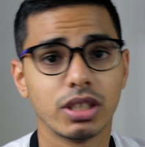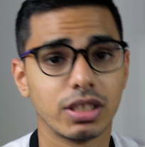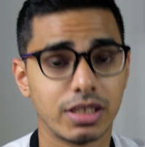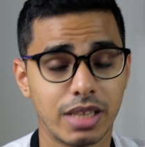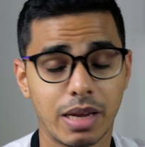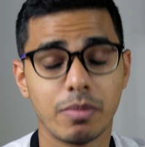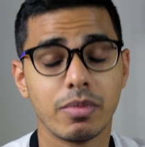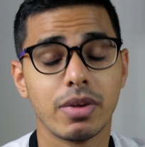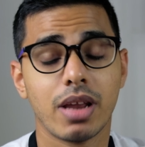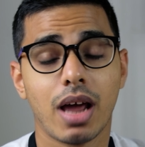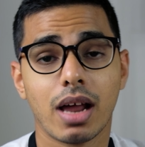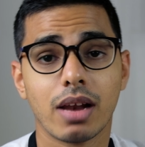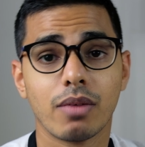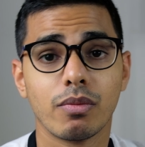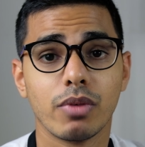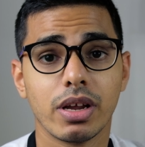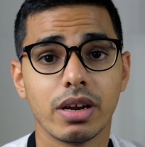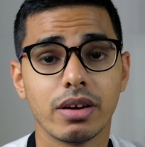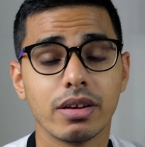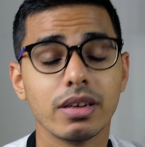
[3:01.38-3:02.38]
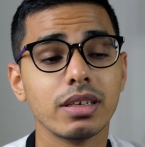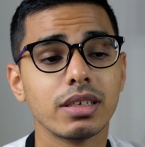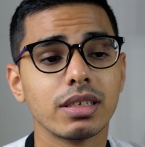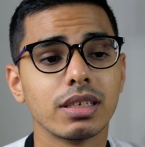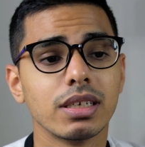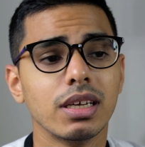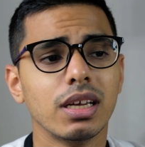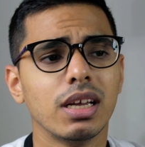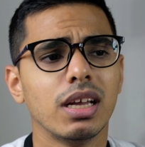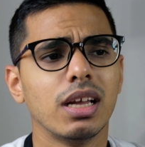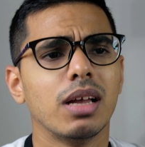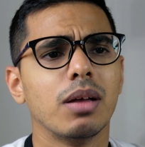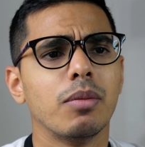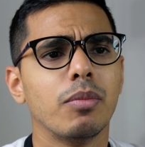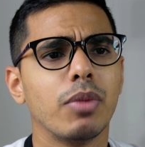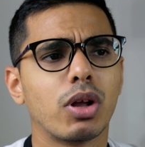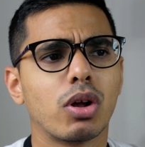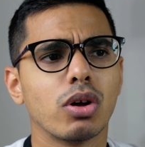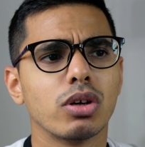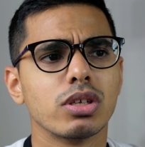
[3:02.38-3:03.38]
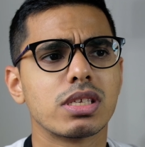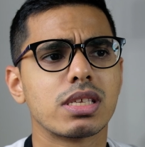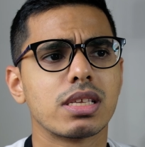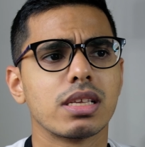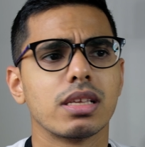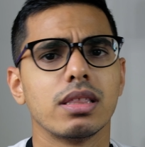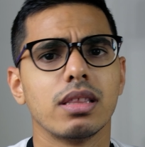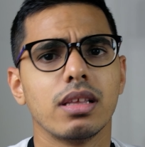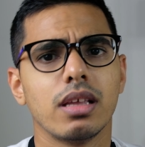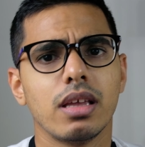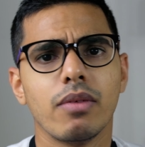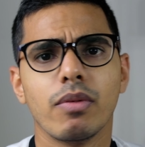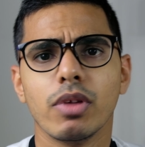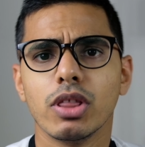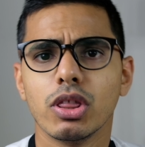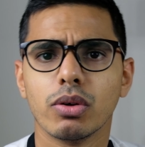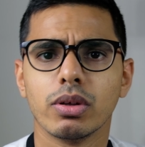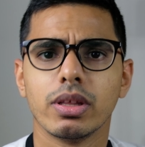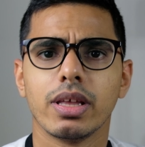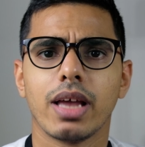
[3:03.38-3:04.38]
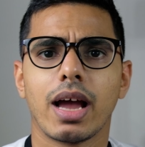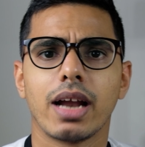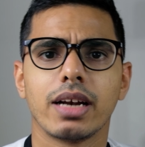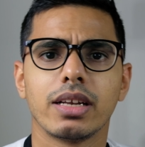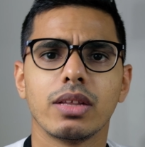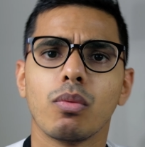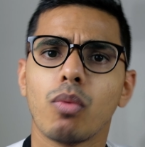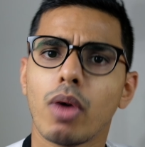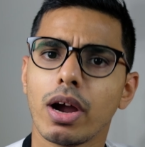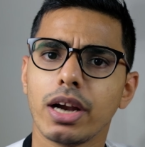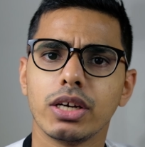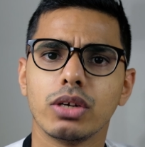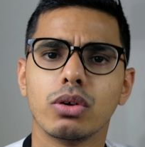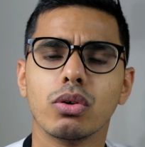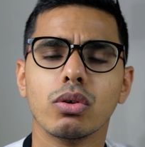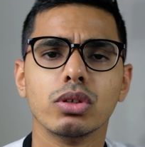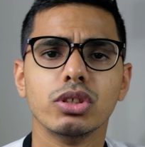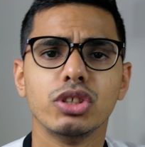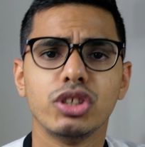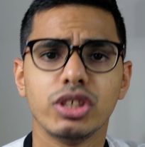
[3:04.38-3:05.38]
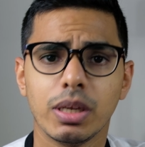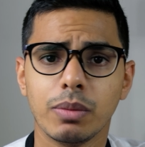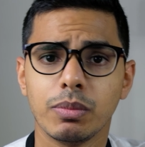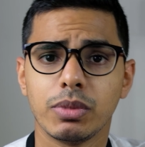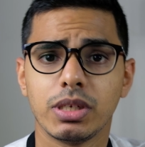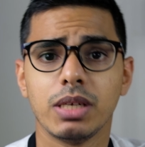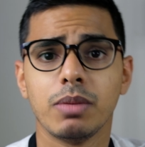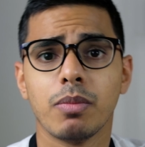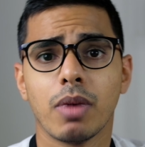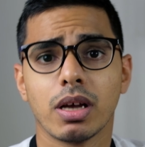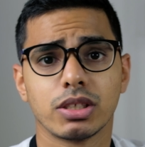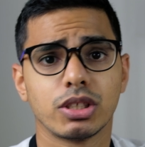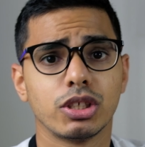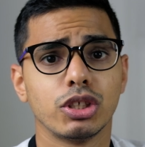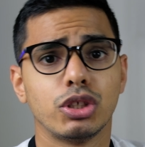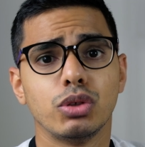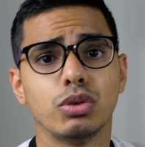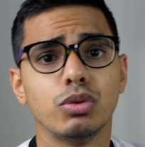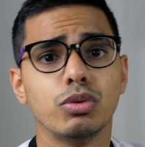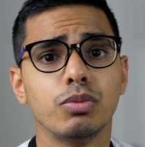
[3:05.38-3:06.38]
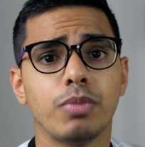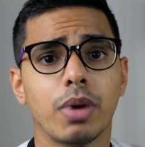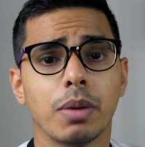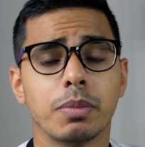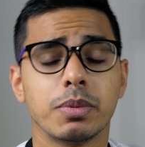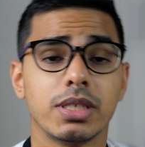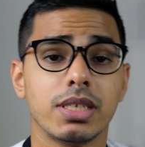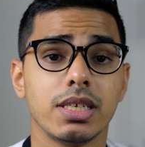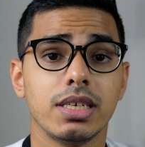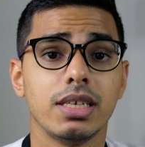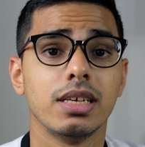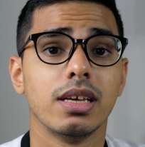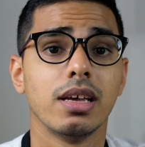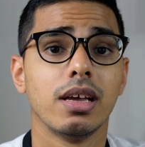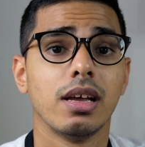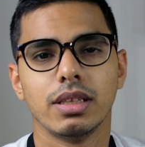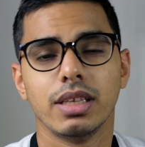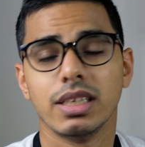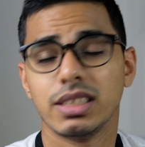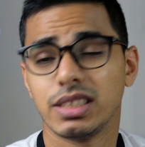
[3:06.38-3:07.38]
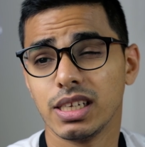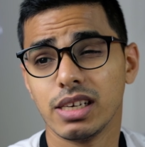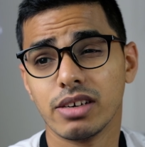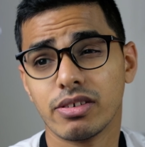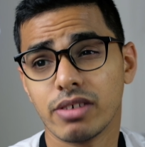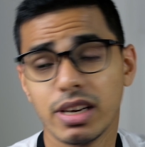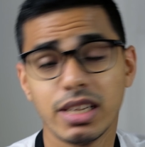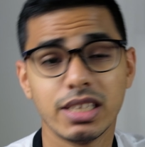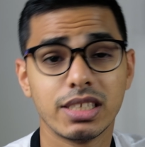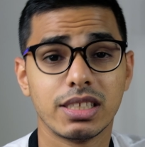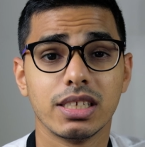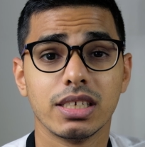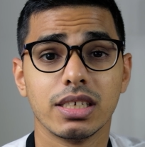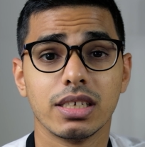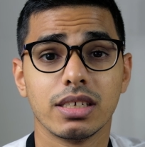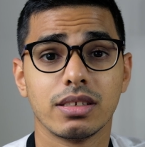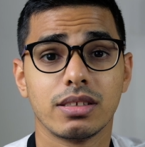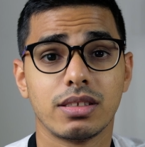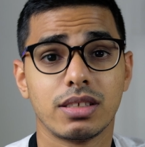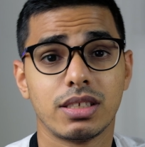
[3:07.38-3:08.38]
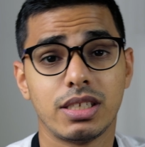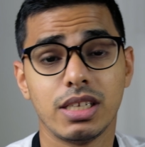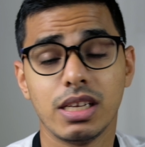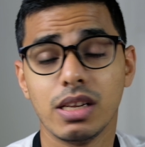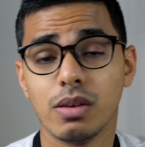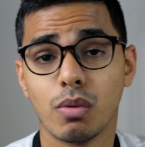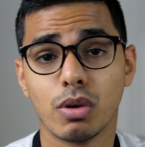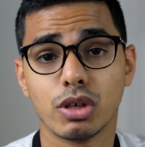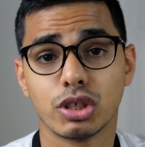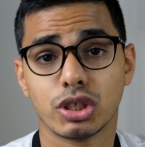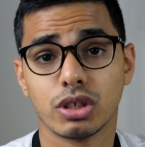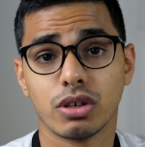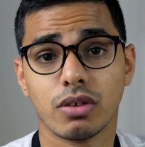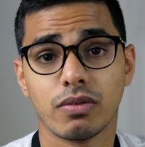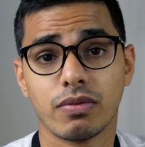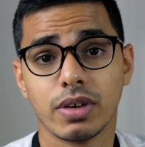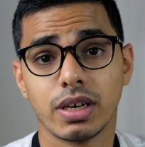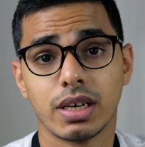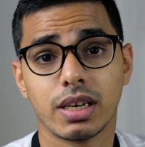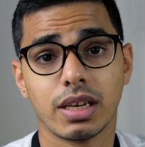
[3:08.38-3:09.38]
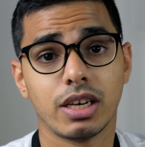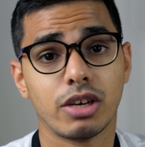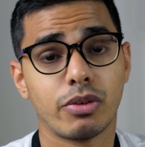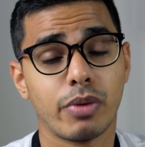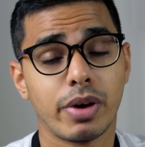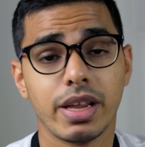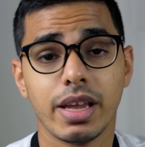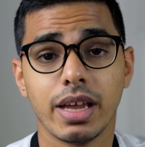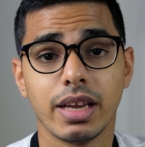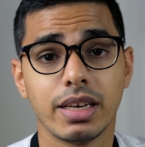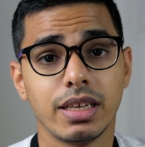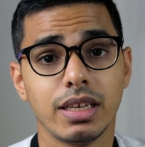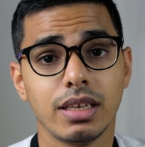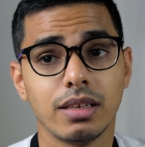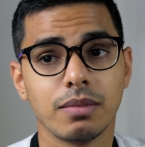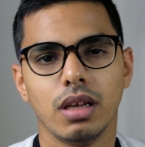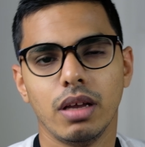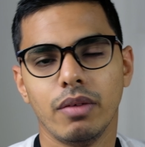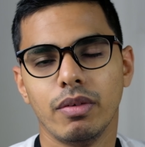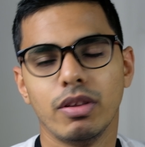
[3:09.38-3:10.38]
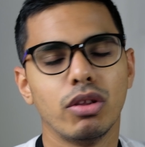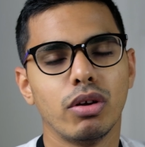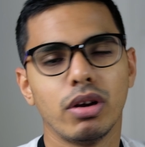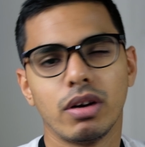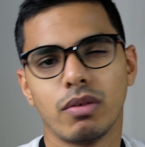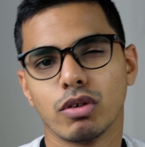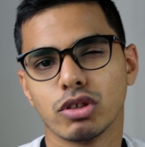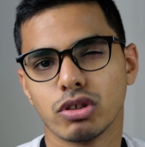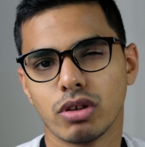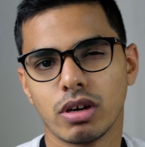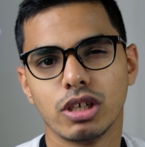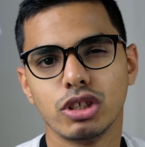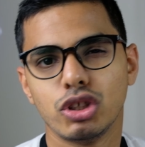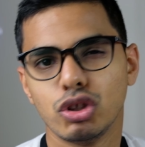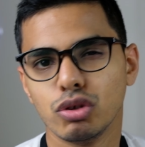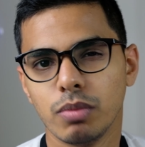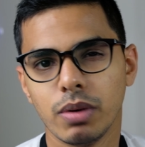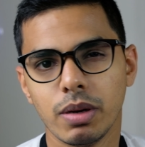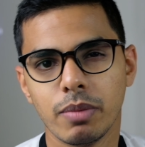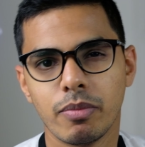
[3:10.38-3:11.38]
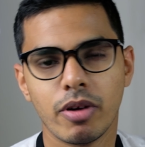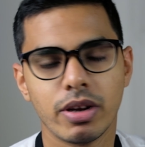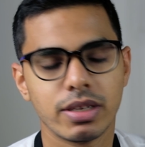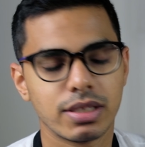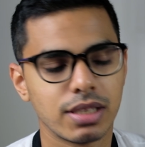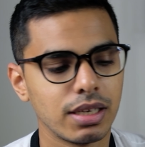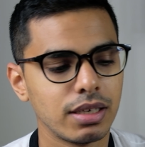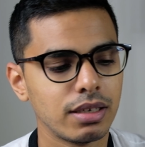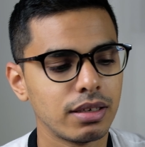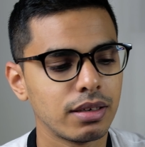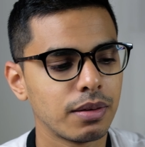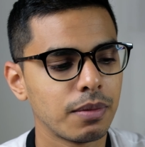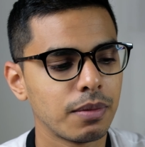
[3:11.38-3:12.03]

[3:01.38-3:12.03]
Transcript: the same dial variant, because even though they had the white gold GMT Master 2 Pepsi, they still released the steel version of it in 2018, even though it was on a Jubilee bracelet.